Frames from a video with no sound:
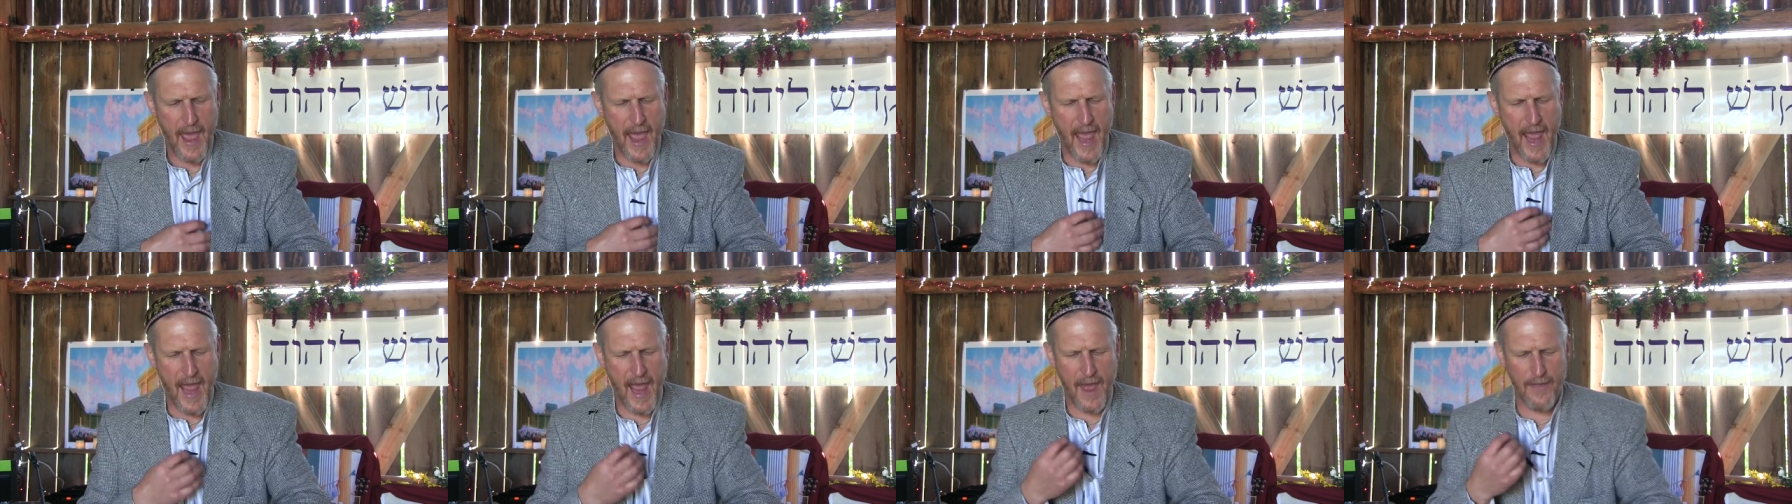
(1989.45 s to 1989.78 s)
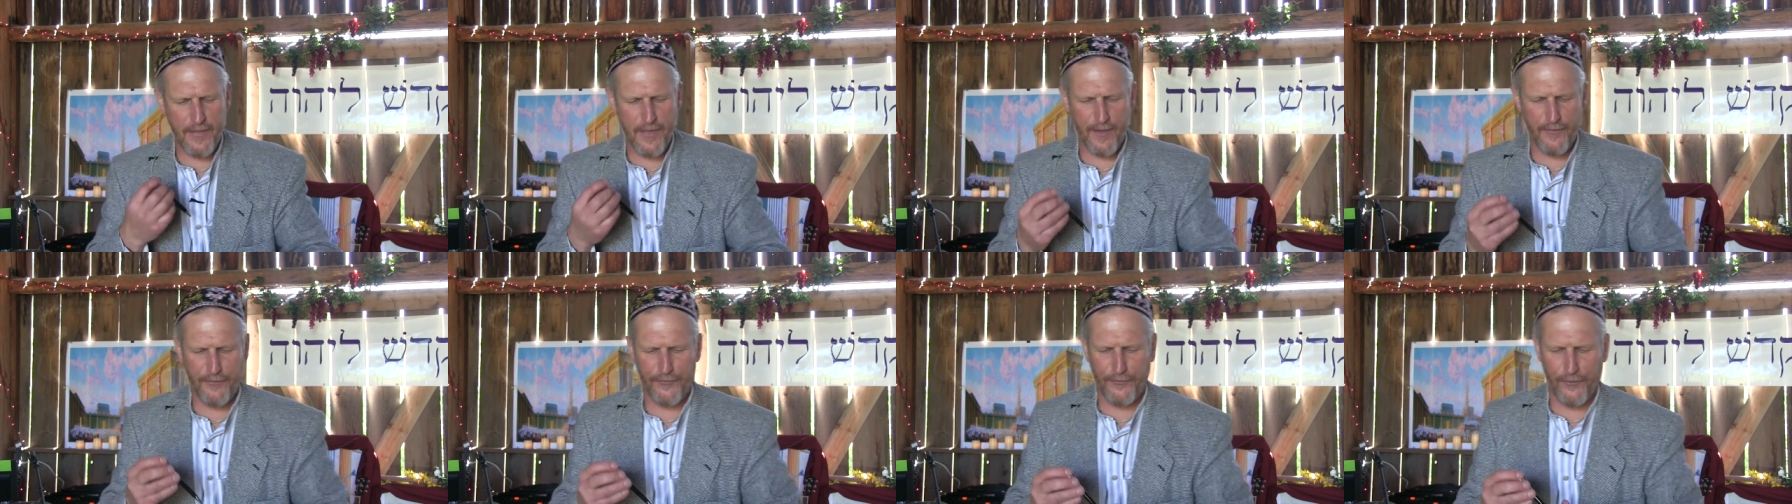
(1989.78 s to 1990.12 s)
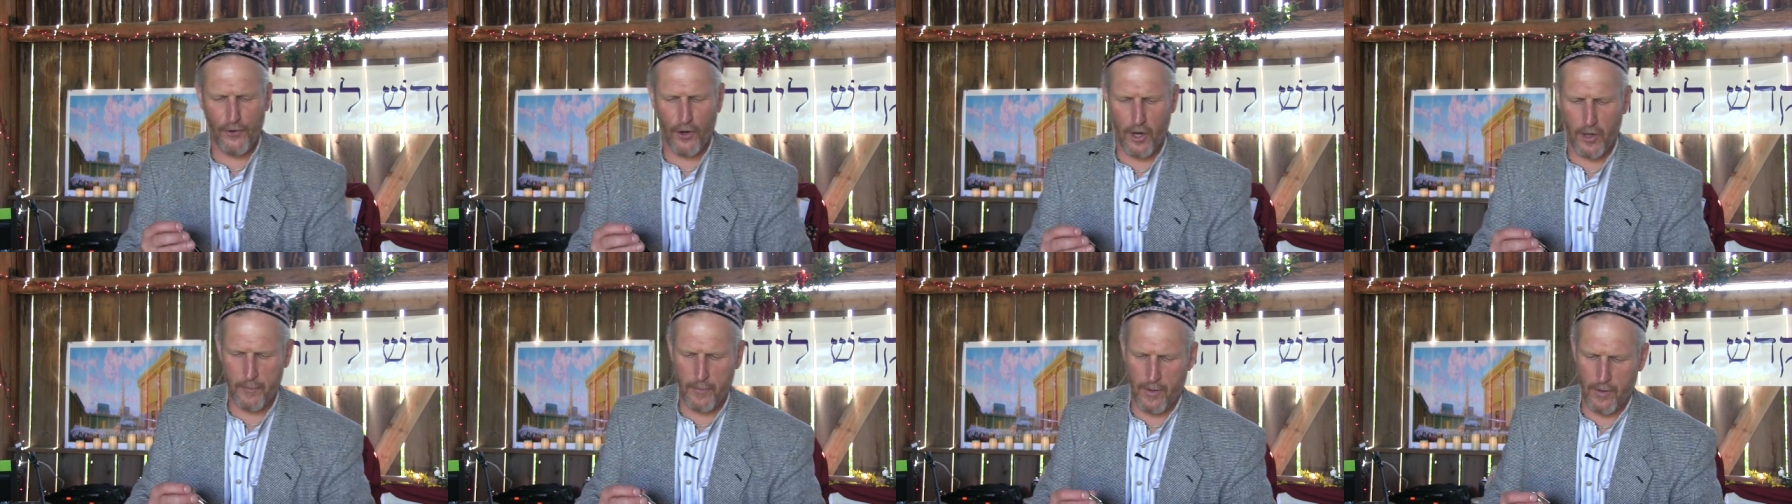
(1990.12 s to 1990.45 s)
and the
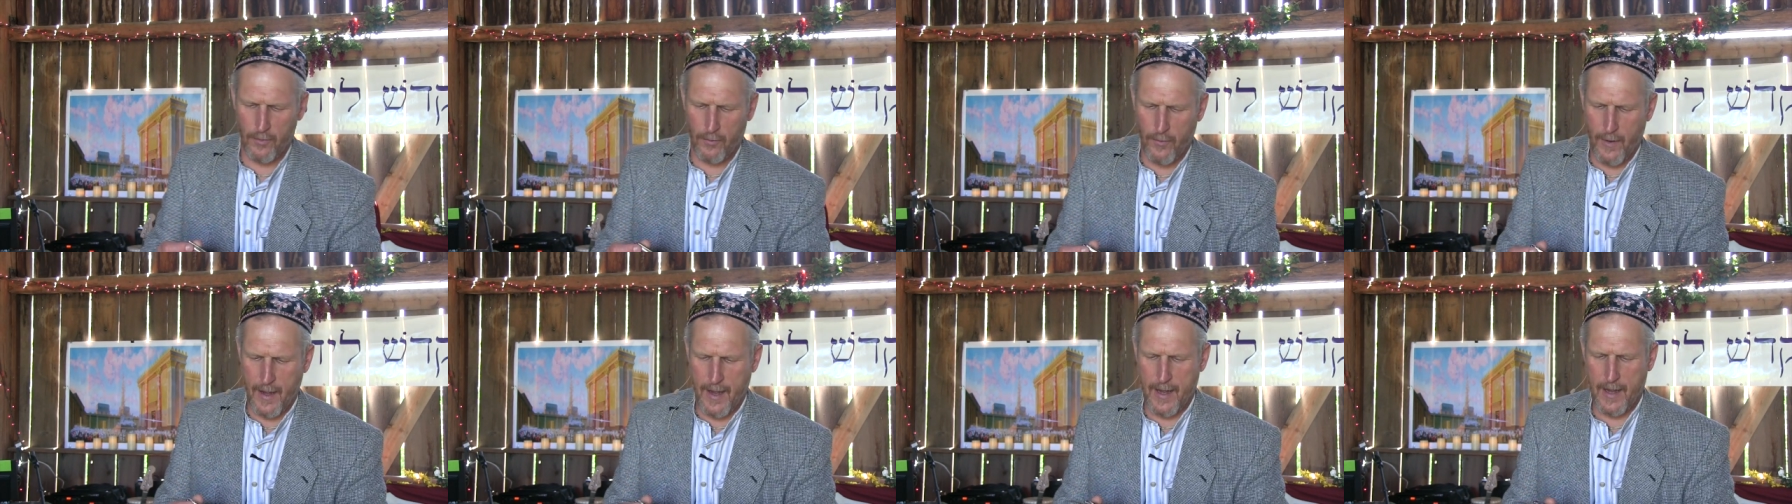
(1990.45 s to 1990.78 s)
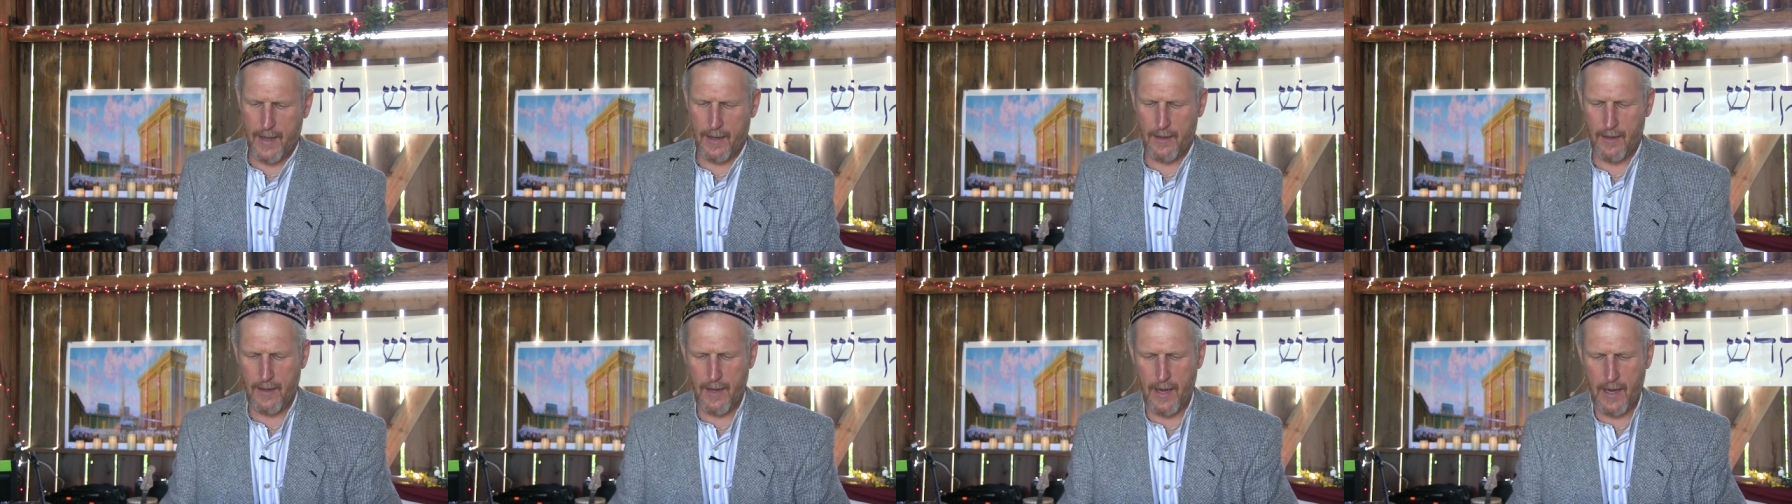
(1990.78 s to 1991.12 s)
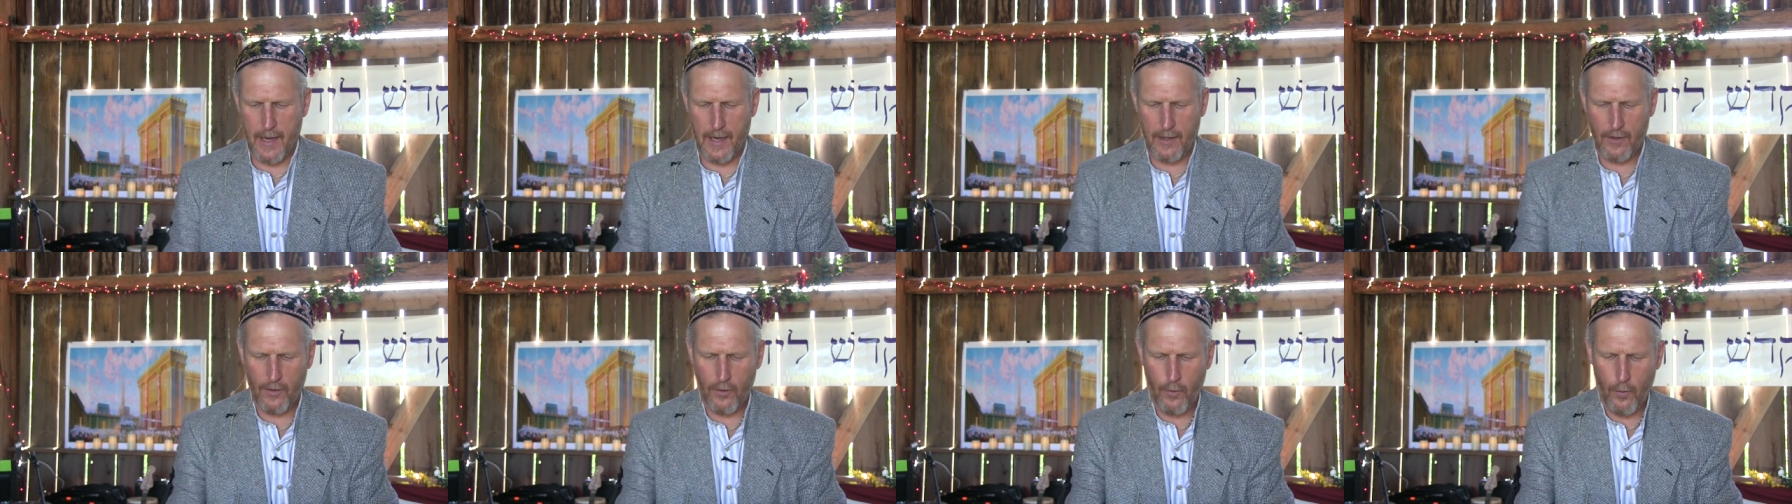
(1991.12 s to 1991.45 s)
former rain.
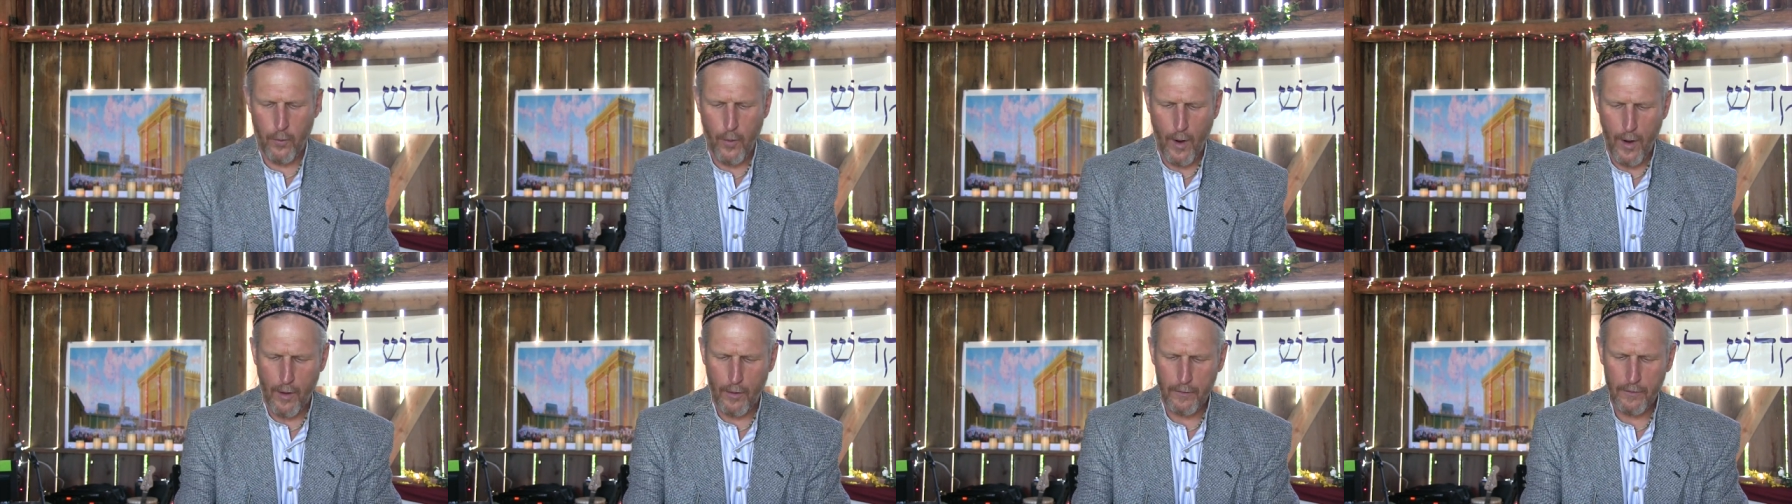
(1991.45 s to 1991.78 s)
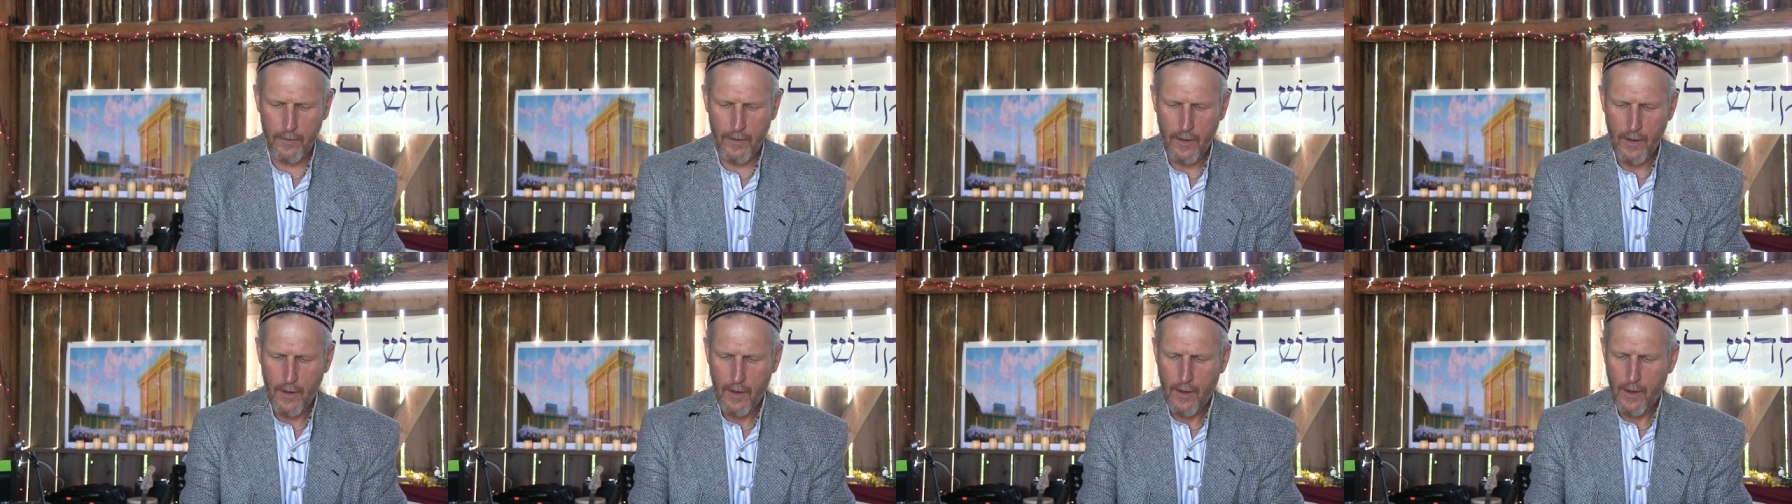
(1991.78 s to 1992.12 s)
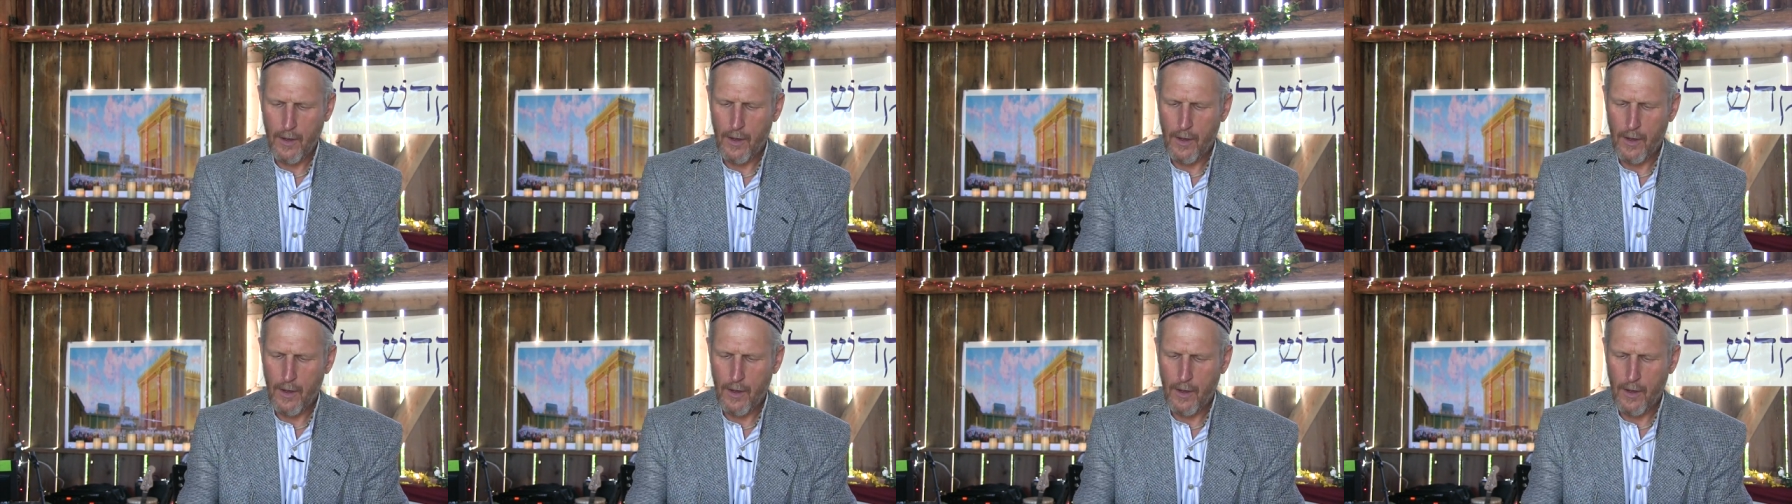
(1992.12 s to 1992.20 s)
End quote.